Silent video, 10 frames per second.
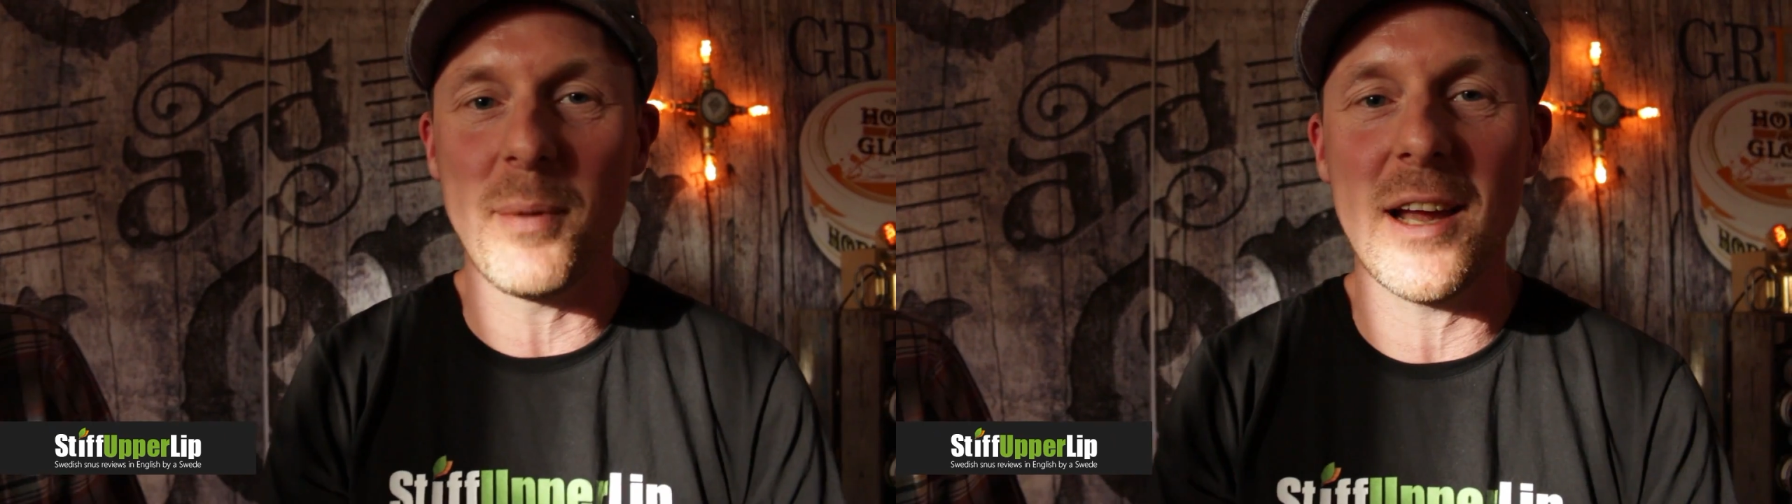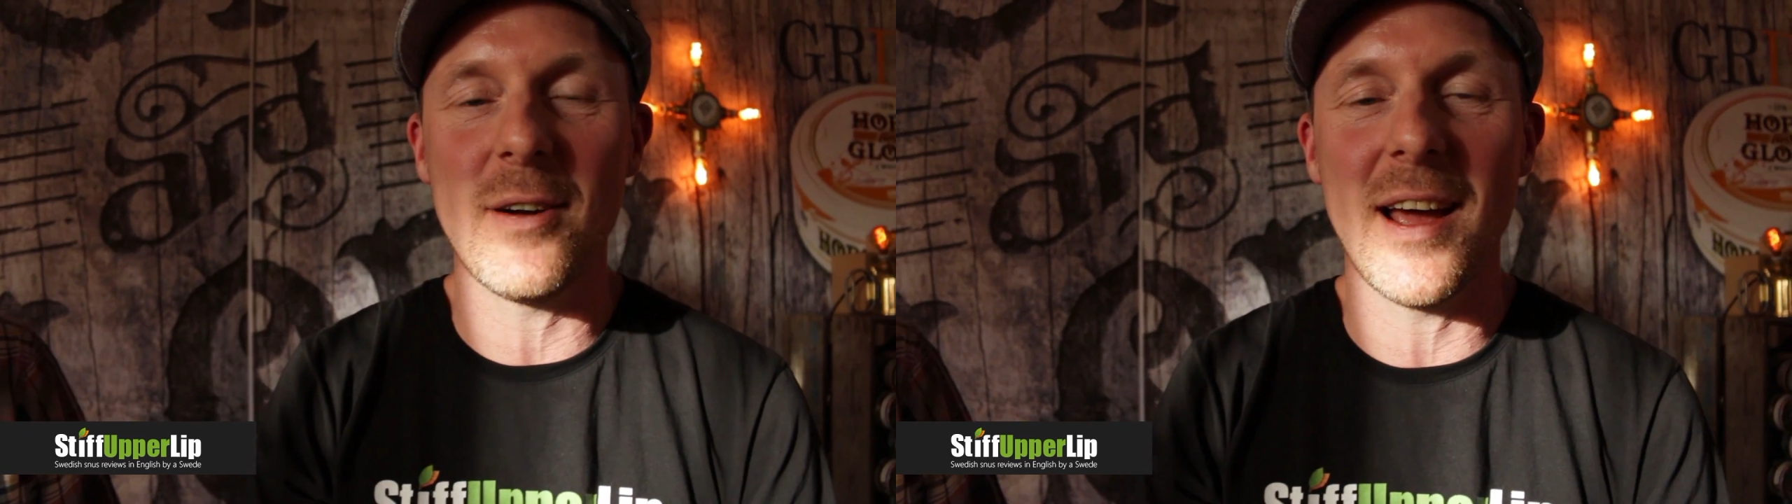
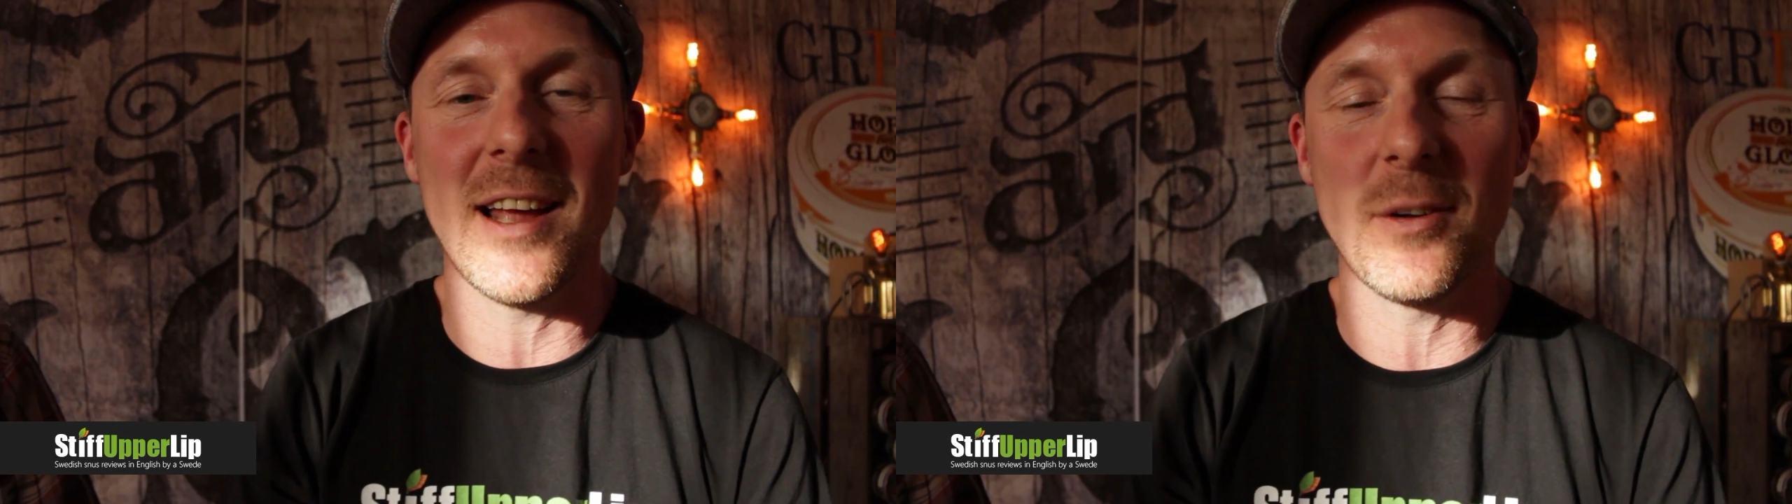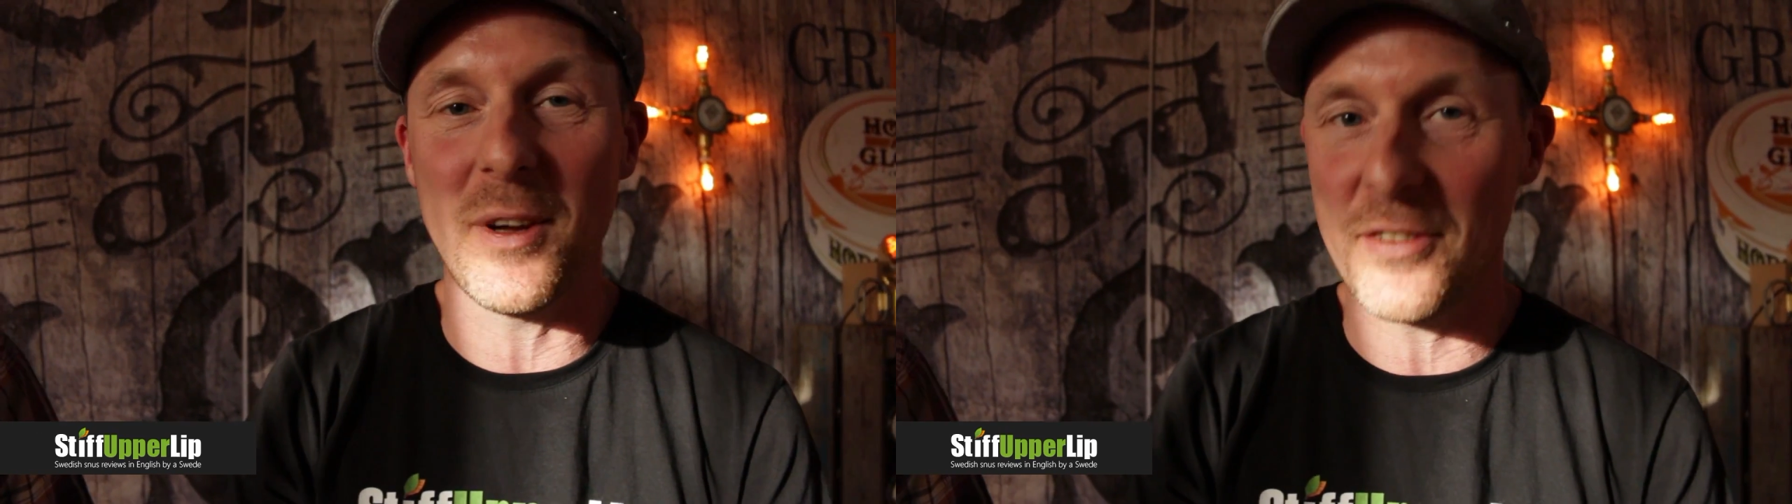Beer
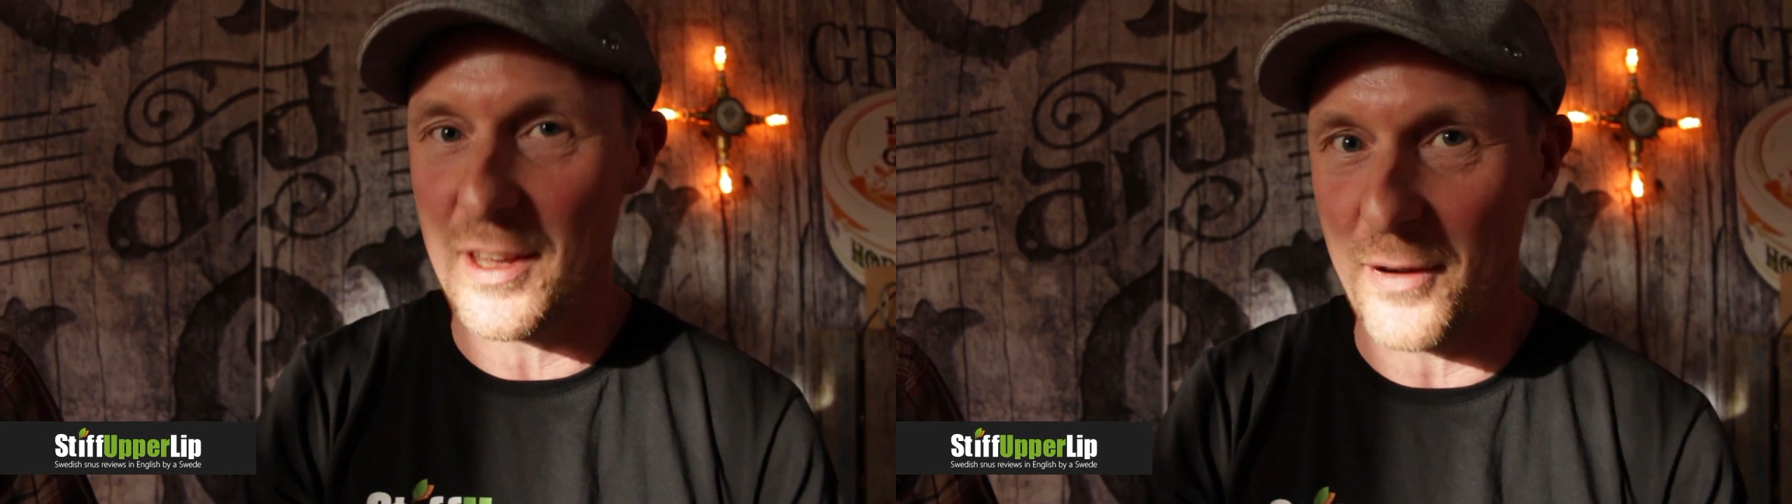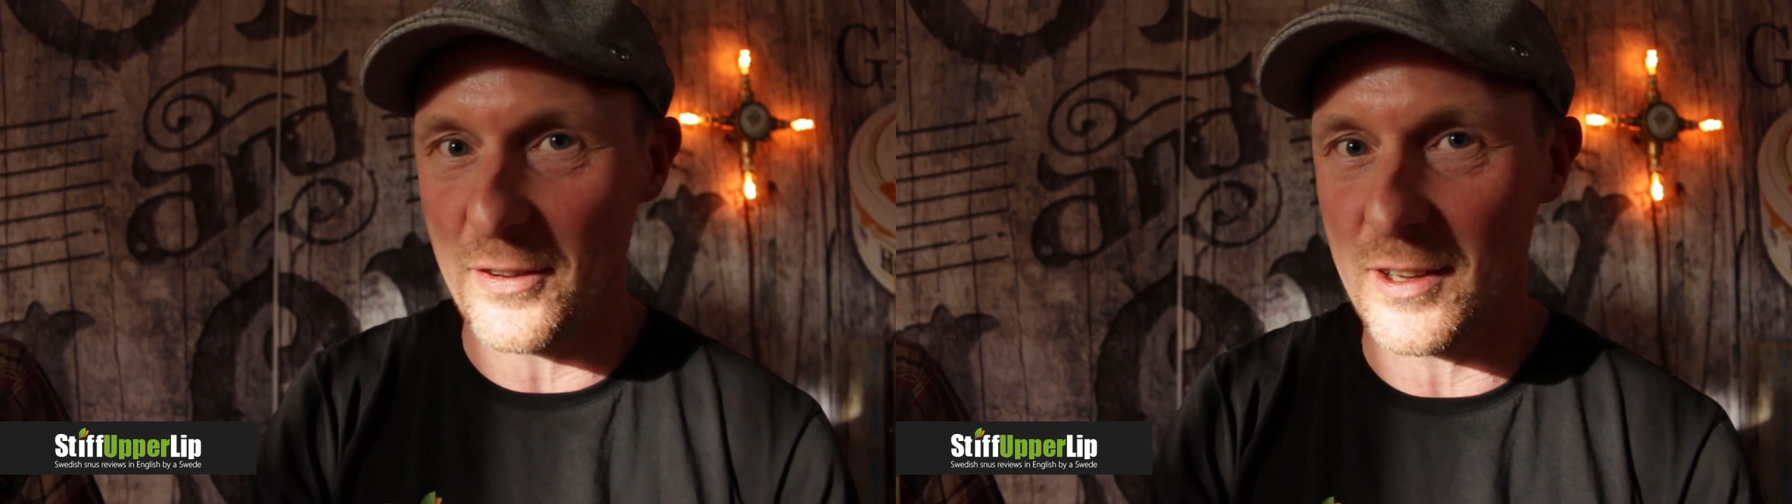and Whiskey
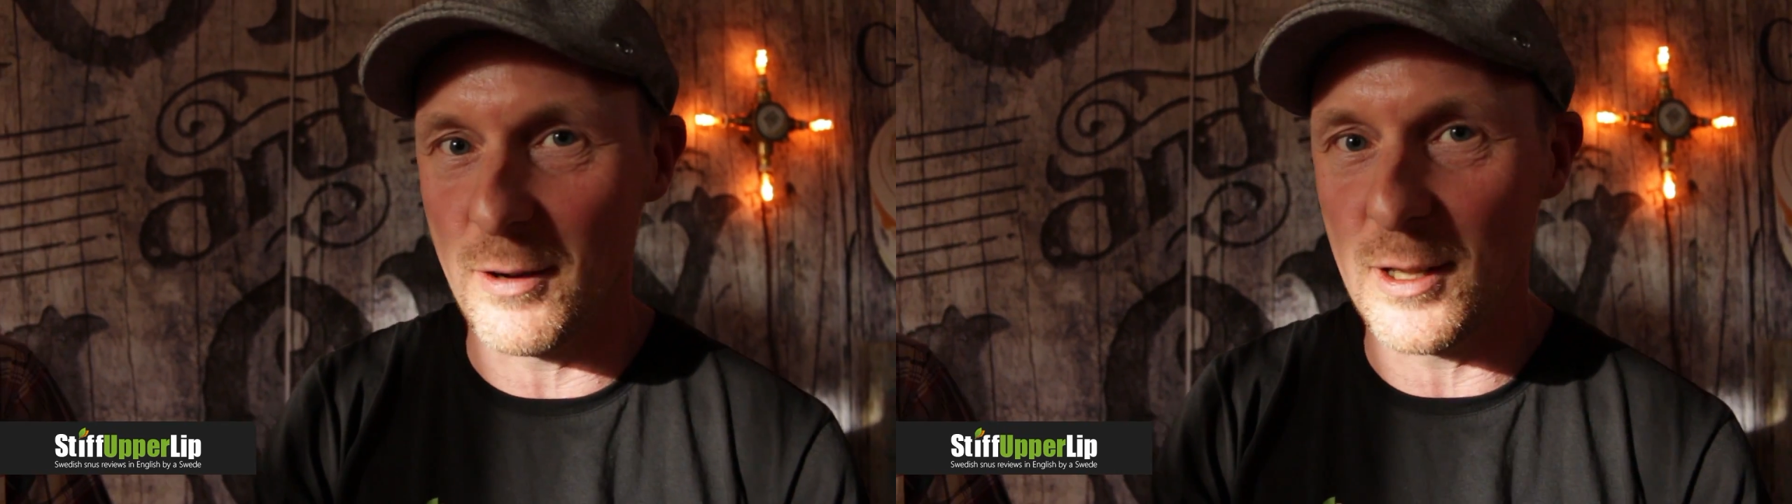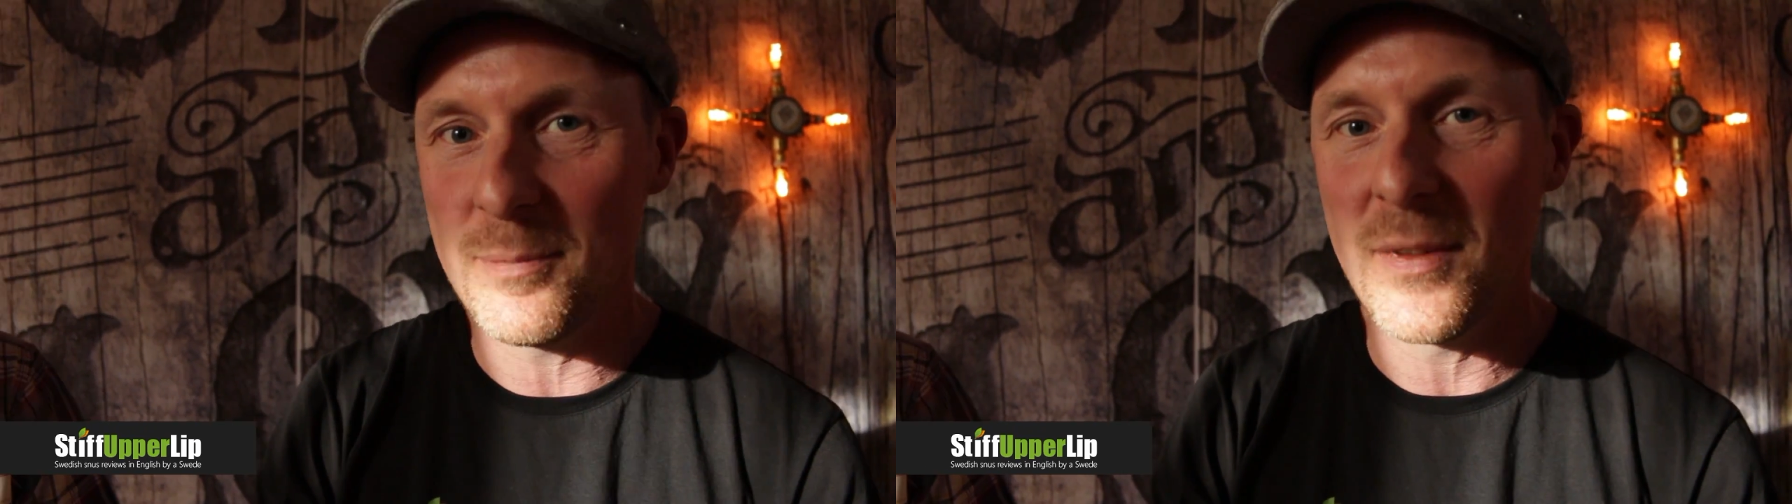
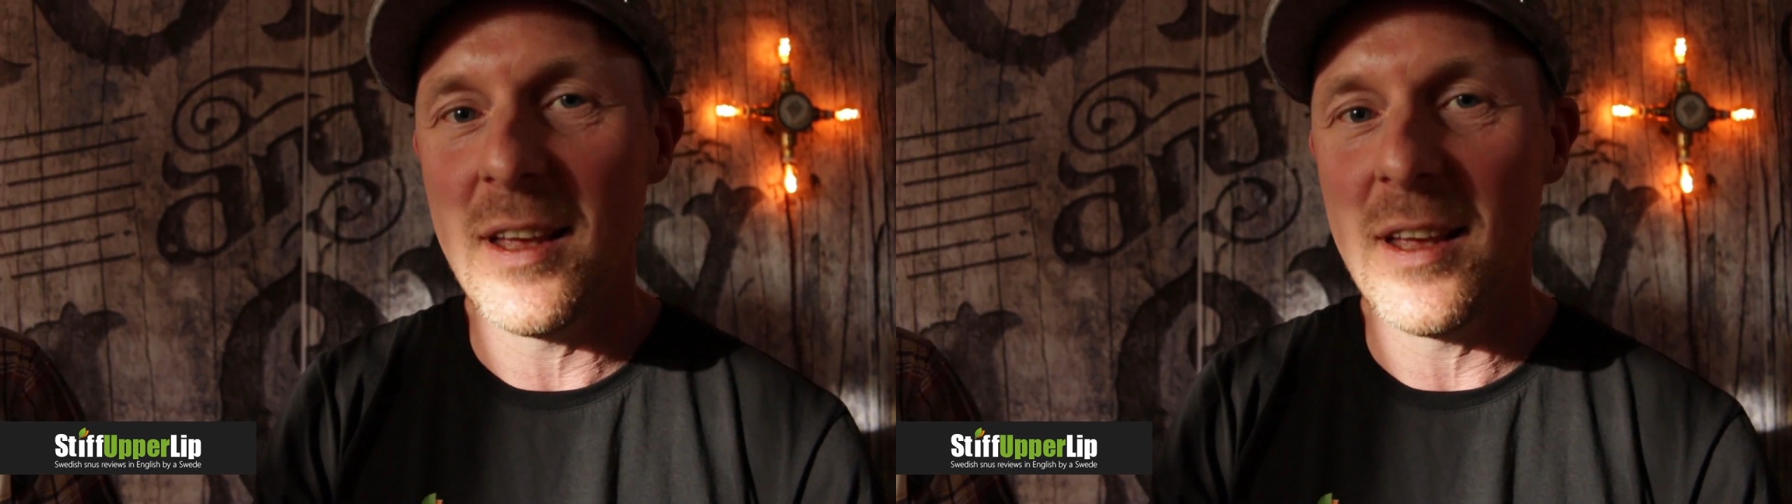Festival